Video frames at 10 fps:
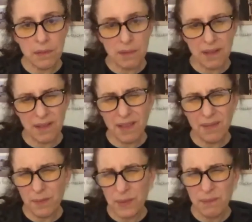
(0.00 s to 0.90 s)

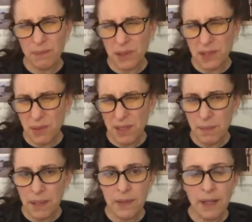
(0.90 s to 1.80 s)
There have been books written
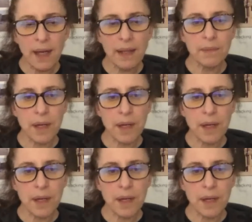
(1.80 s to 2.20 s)
about that.